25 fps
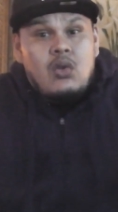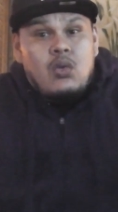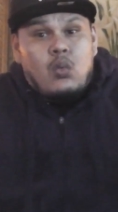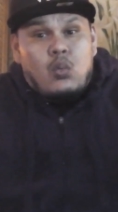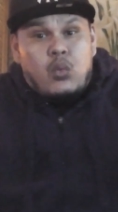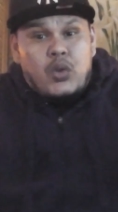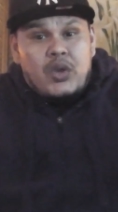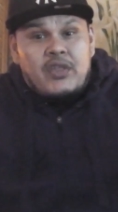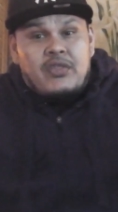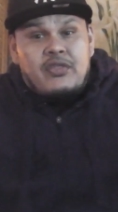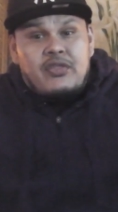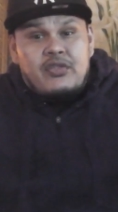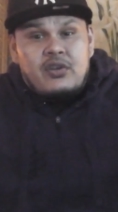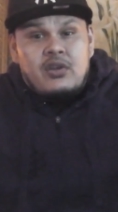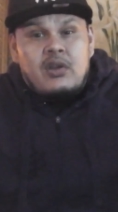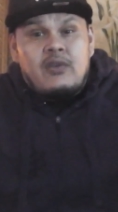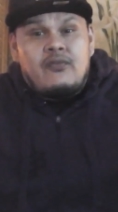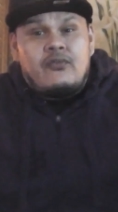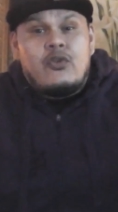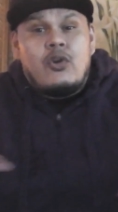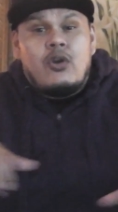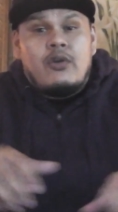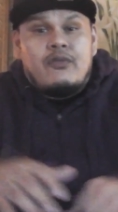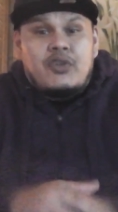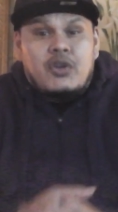width
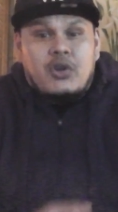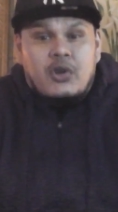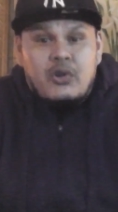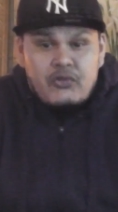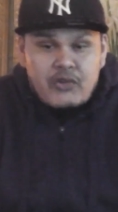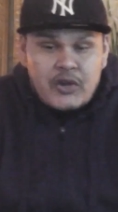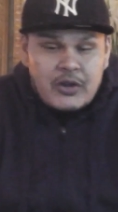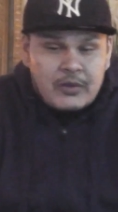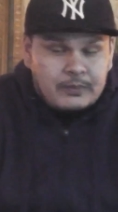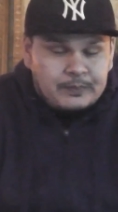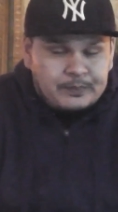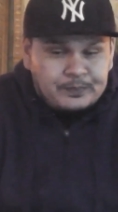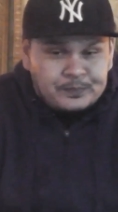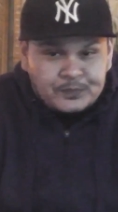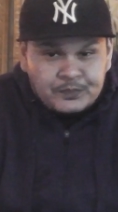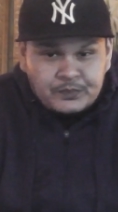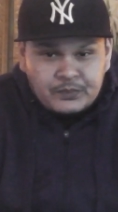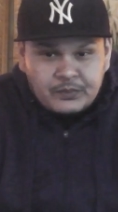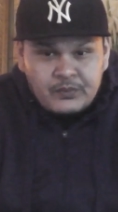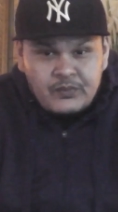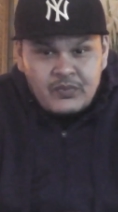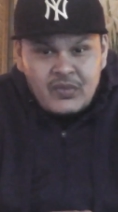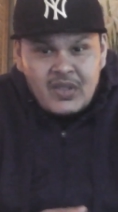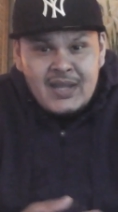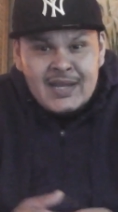of your grip.
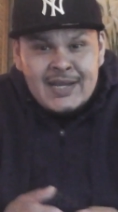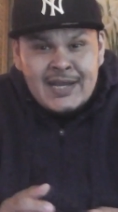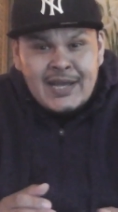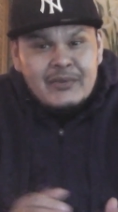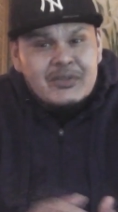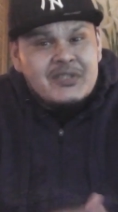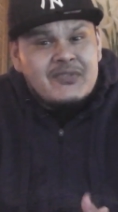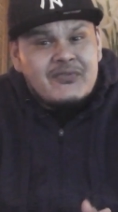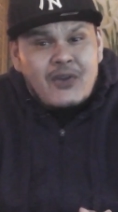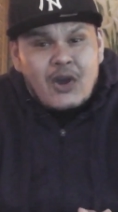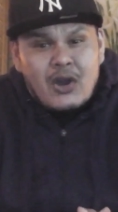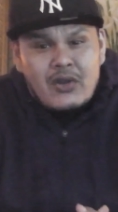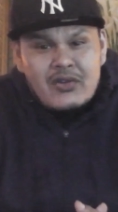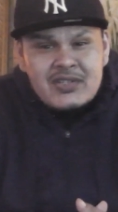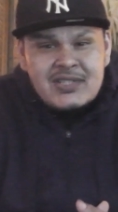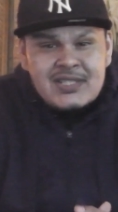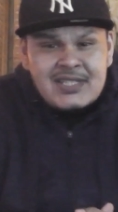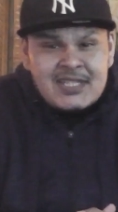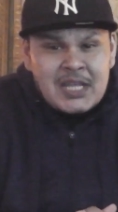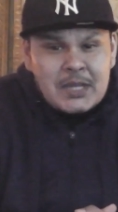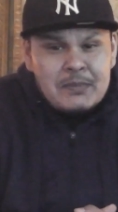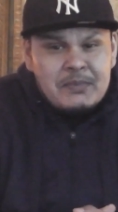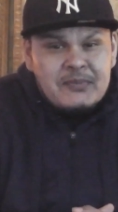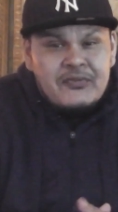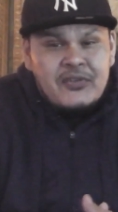Now, as far as
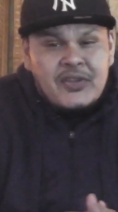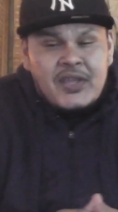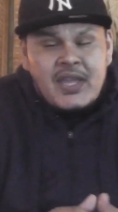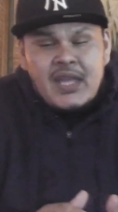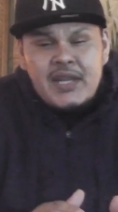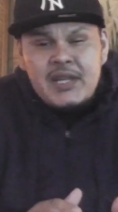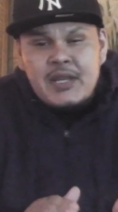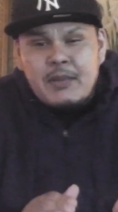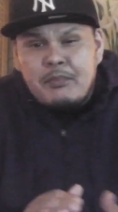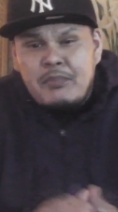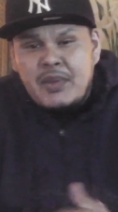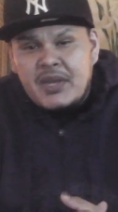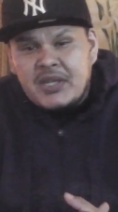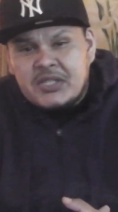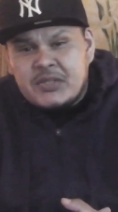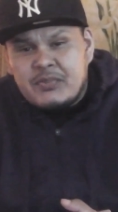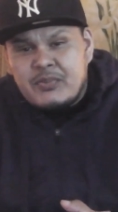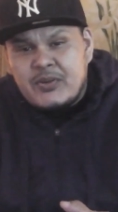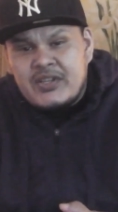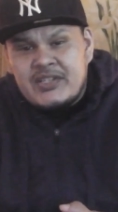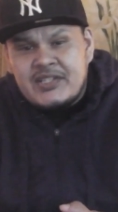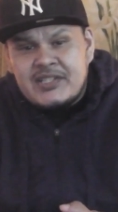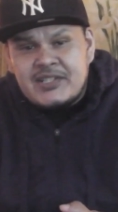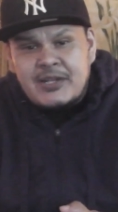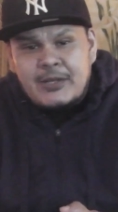tips for getting your bench
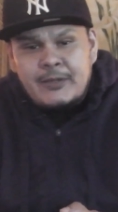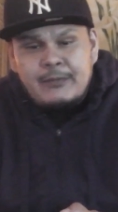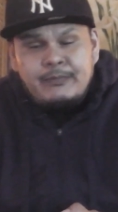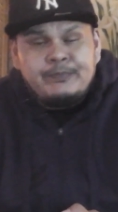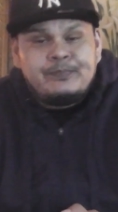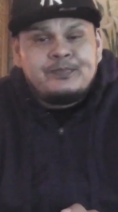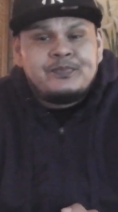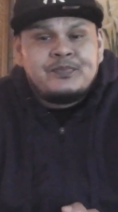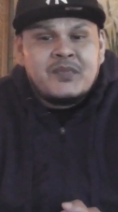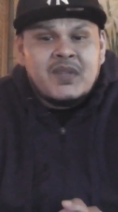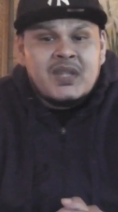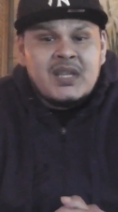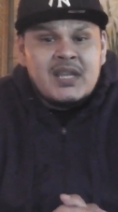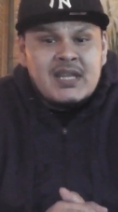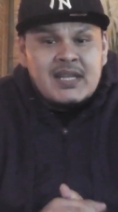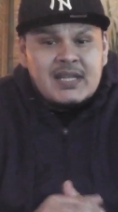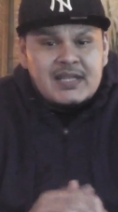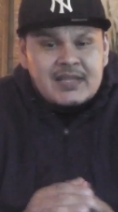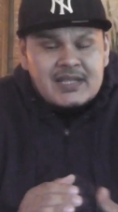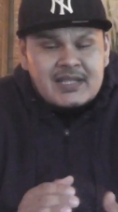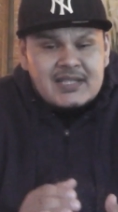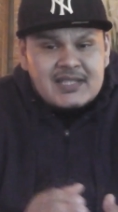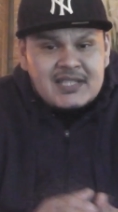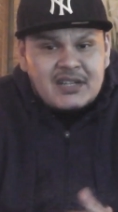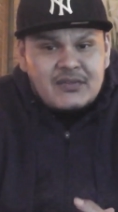press up,
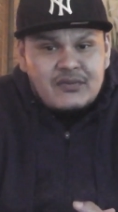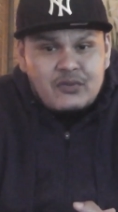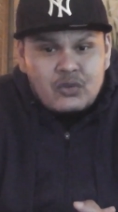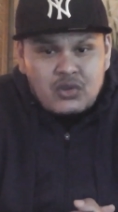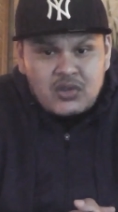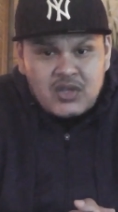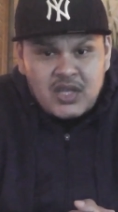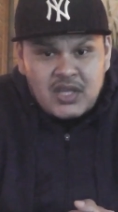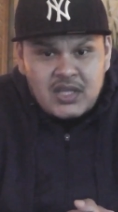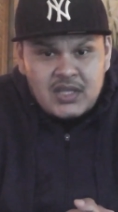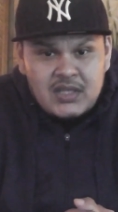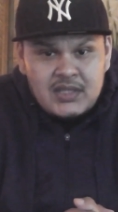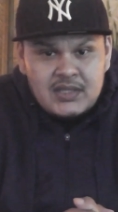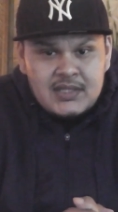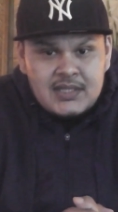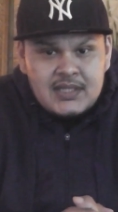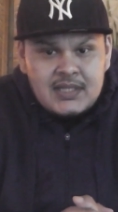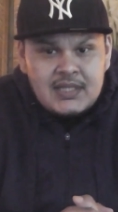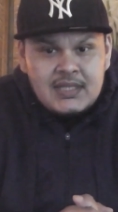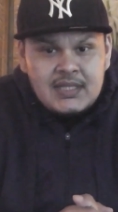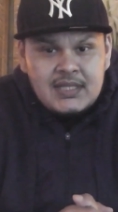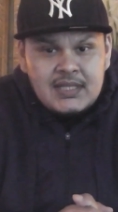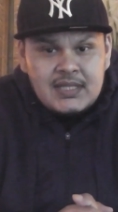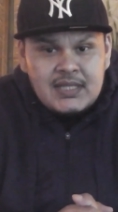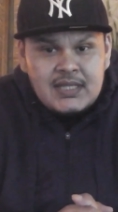there's several
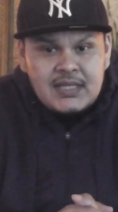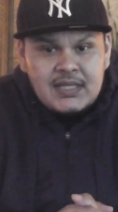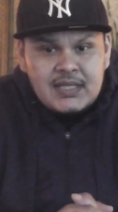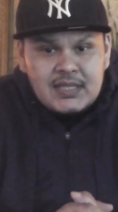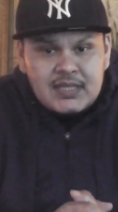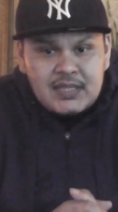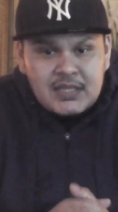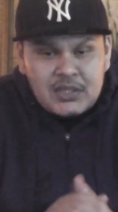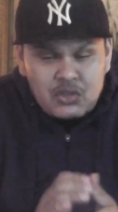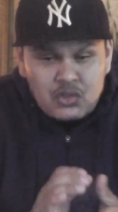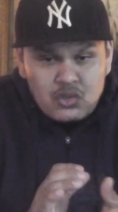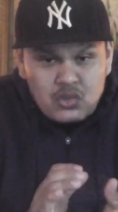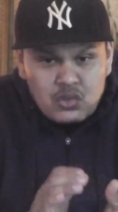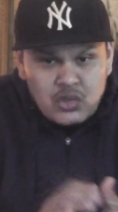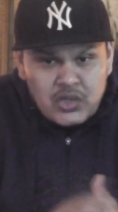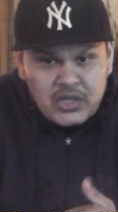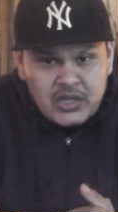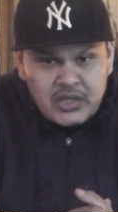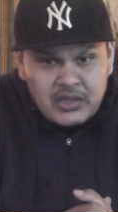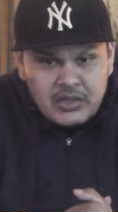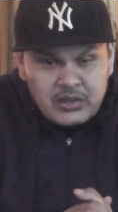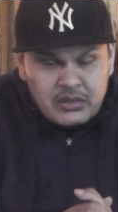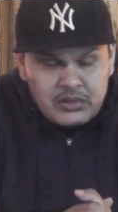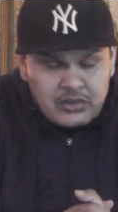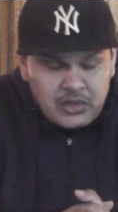things you
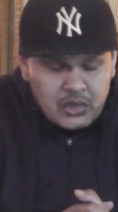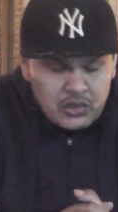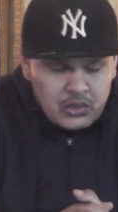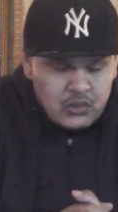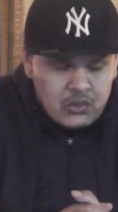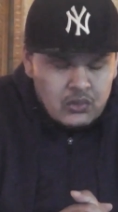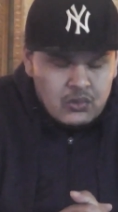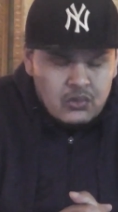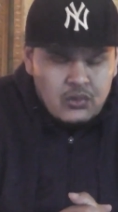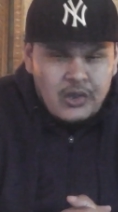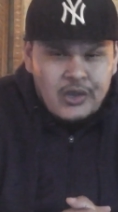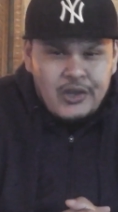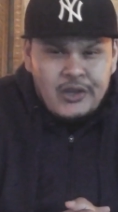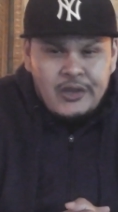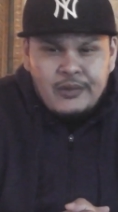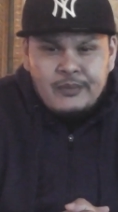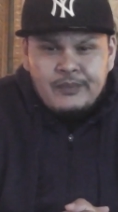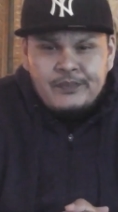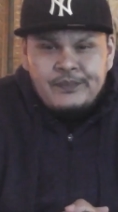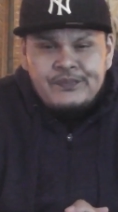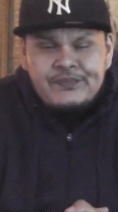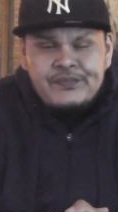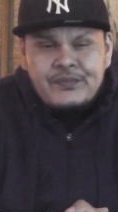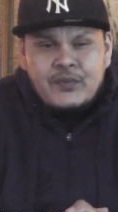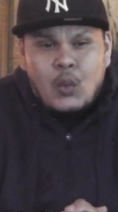could do.
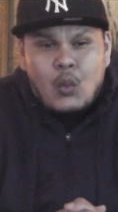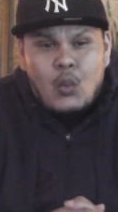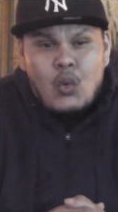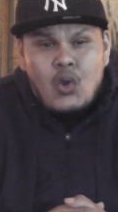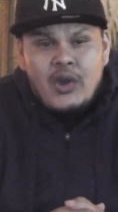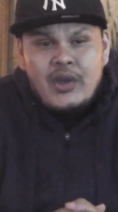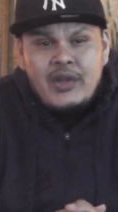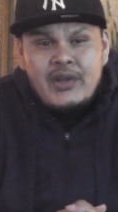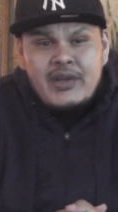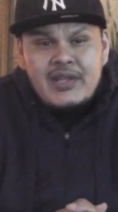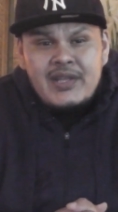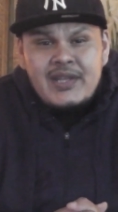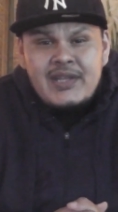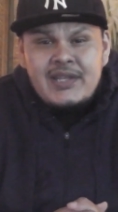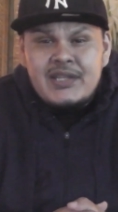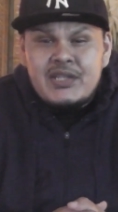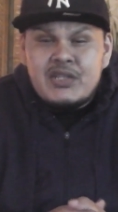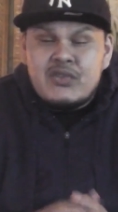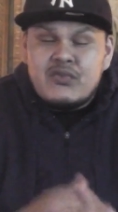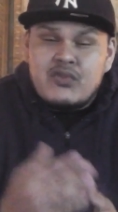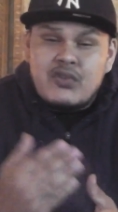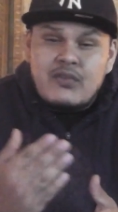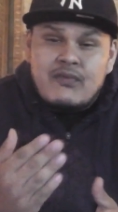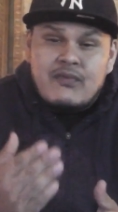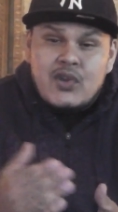One
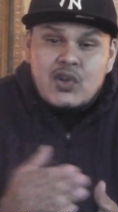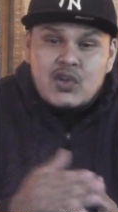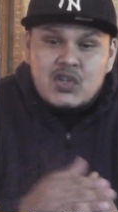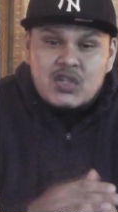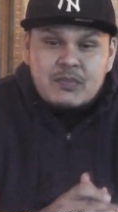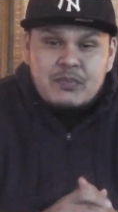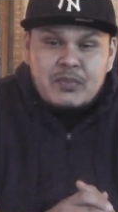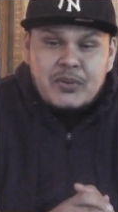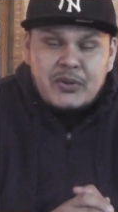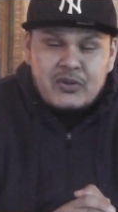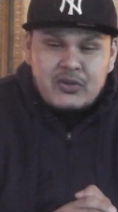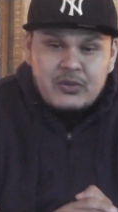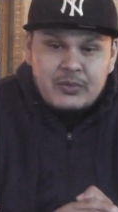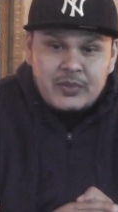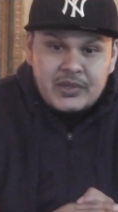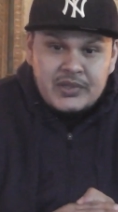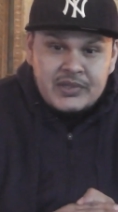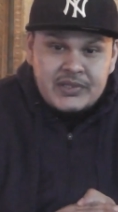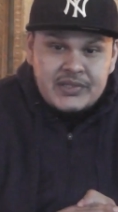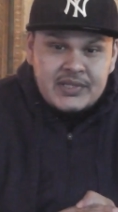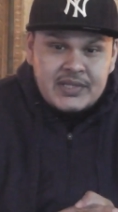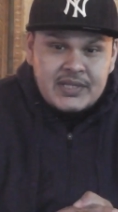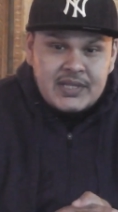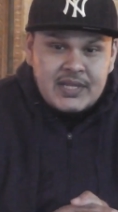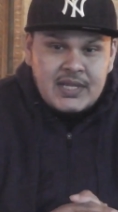is reverse
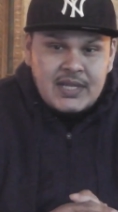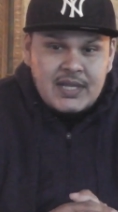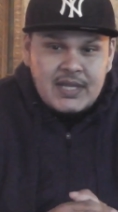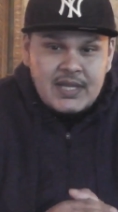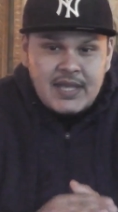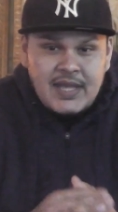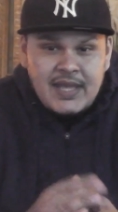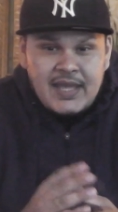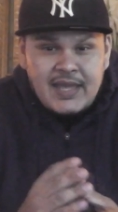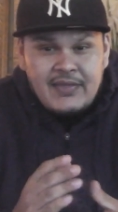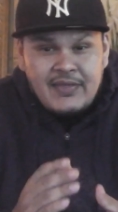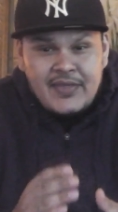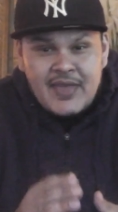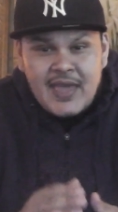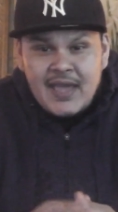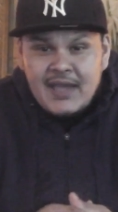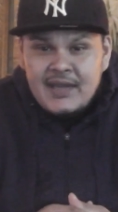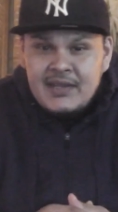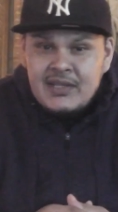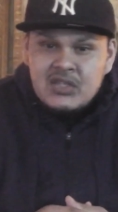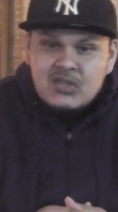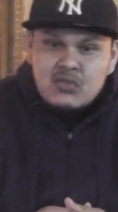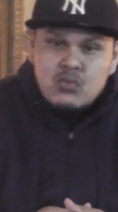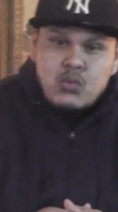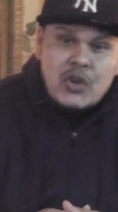pyramids, and that
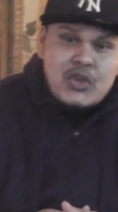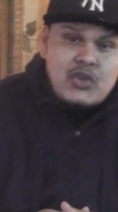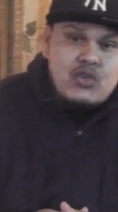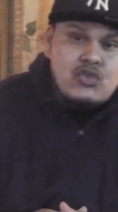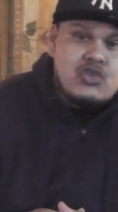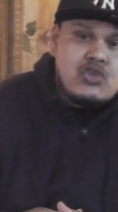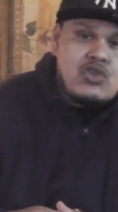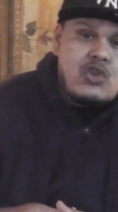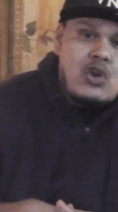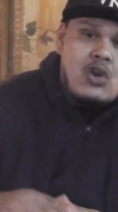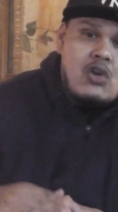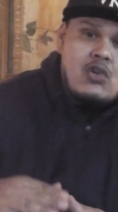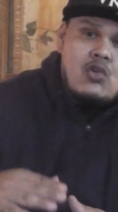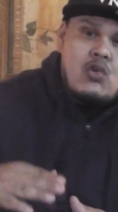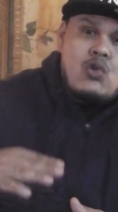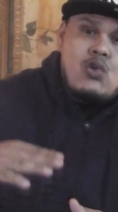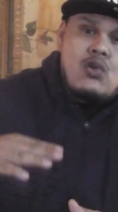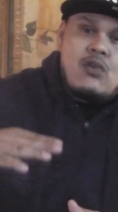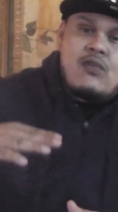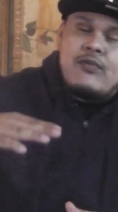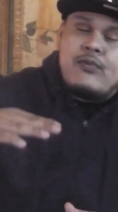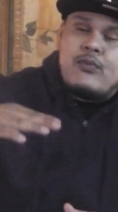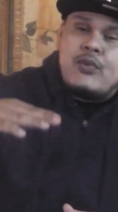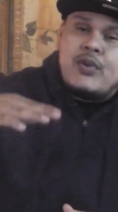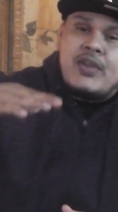is where you start
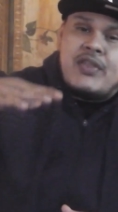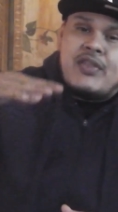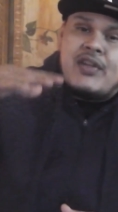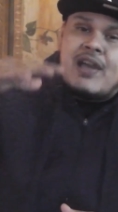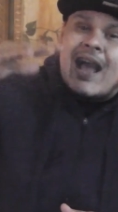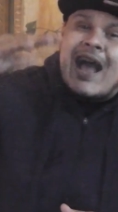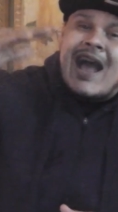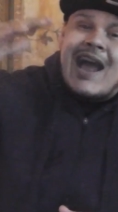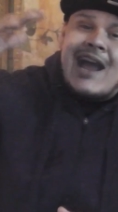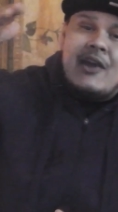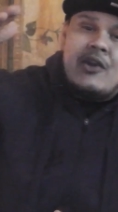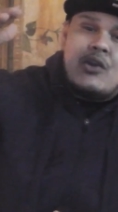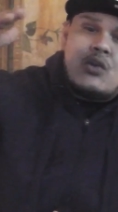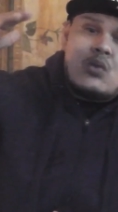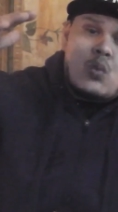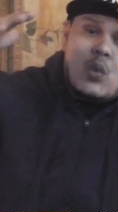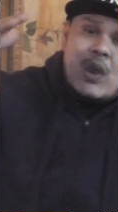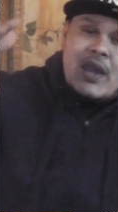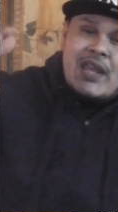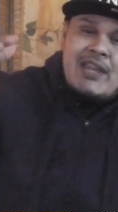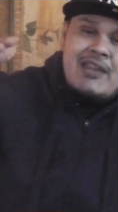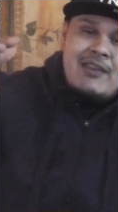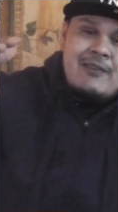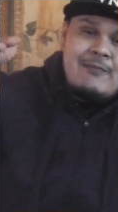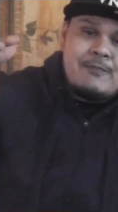off with a higher
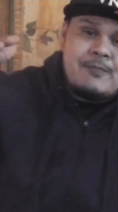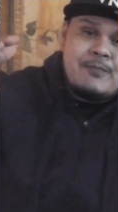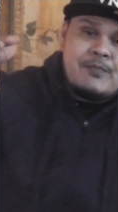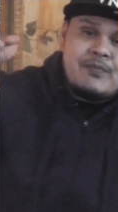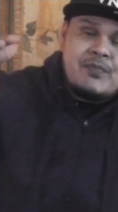weight